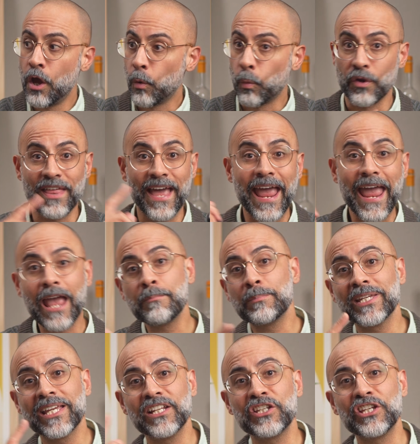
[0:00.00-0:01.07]
where the
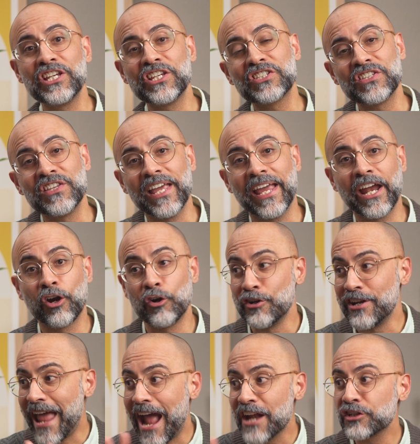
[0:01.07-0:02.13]
ambient yeast in the air
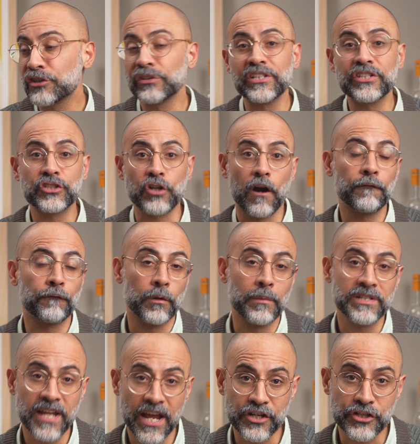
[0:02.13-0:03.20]
naturally start
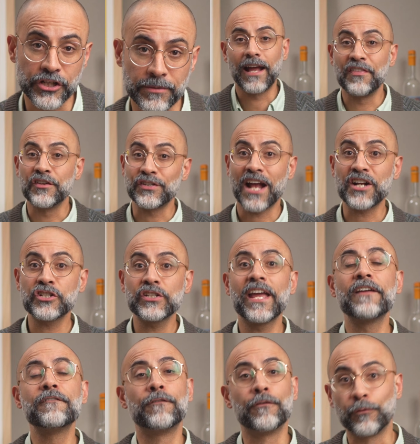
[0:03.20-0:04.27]
fermentation. And there's actually
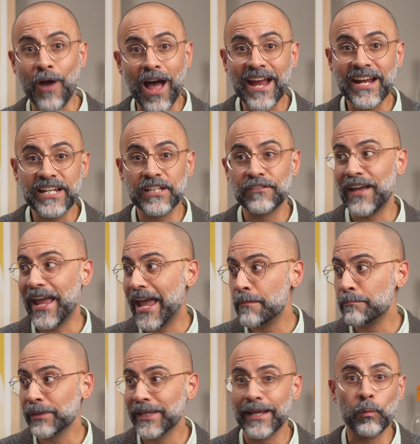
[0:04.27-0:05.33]
a variety of
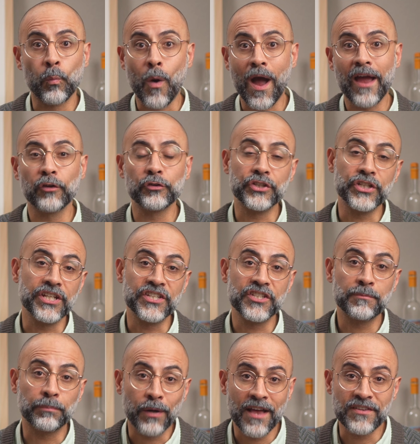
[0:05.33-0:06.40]
ambient wild
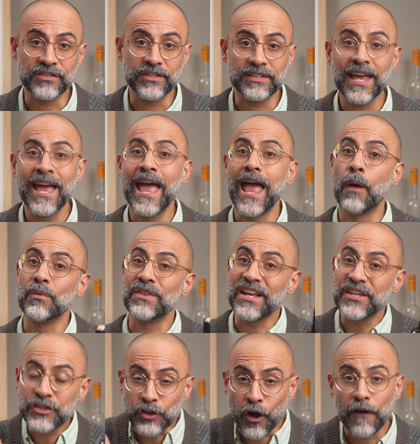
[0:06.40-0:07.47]
yeast present, and when they
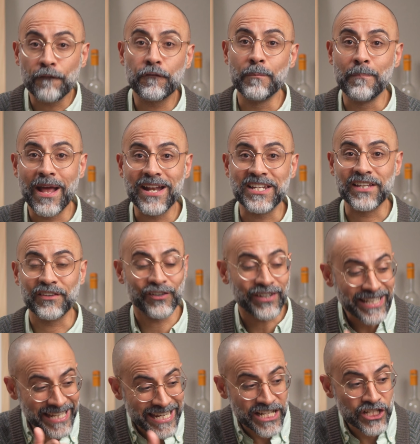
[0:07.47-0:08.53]
start fermenting, they're
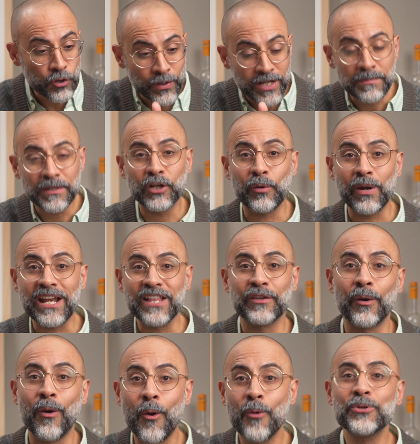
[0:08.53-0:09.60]
each going to be creating
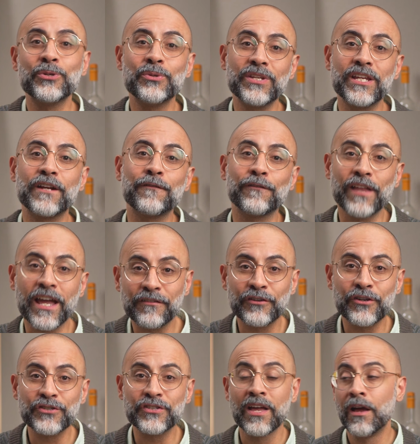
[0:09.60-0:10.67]
their own unique
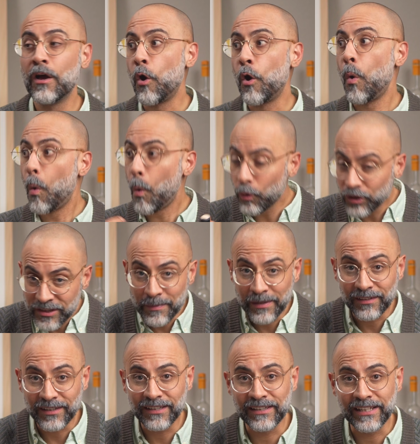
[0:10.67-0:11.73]
flavors,
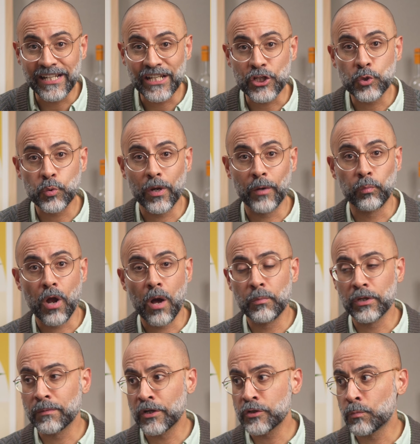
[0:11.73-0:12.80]
ultimately leading to a rum
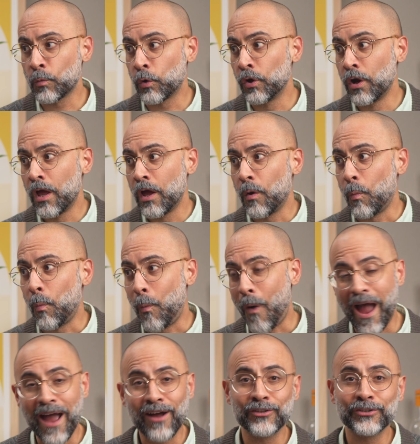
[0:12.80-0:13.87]
with much more
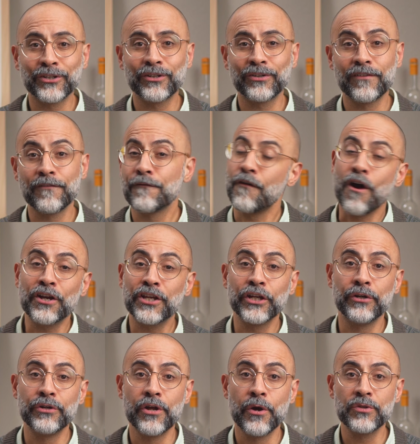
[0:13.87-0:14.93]
wilder and
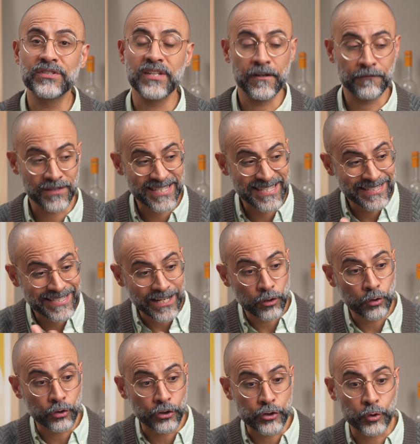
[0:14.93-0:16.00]
funkier notes than if a single
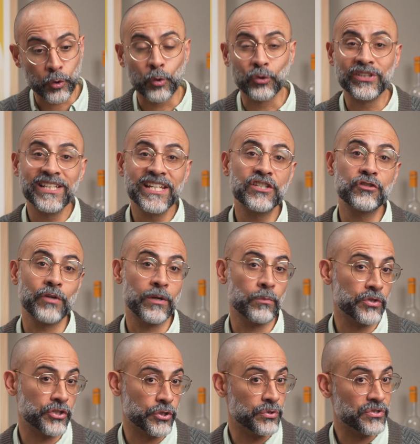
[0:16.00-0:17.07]
controlled yeast strain
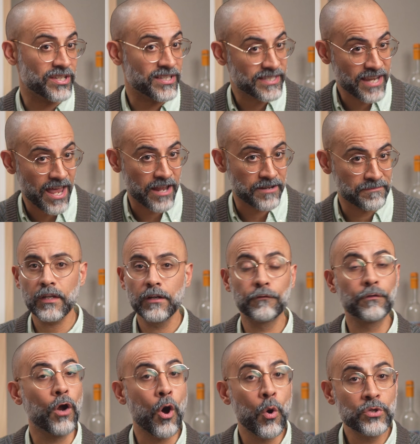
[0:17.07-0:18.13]
was used instead.
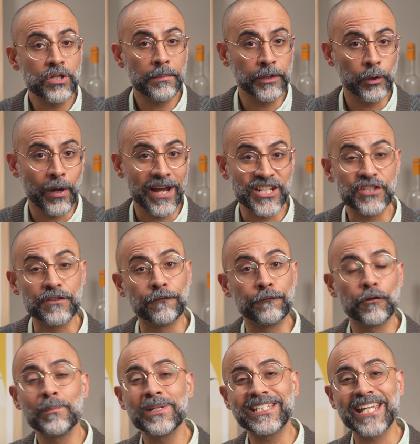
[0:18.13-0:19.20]
For OWH, the
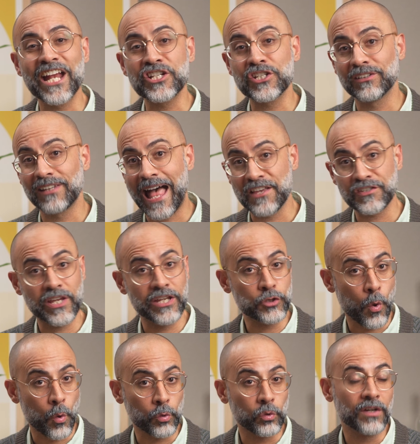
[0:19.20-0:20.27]
fermentation lasts a
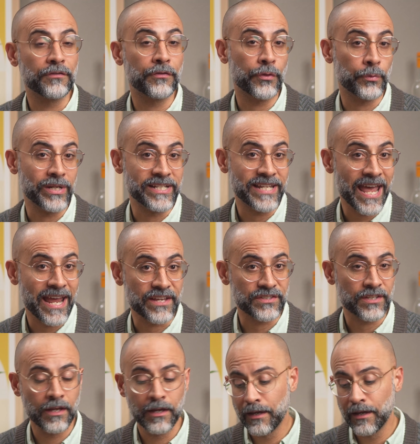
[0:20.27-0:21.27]
total of 3 days.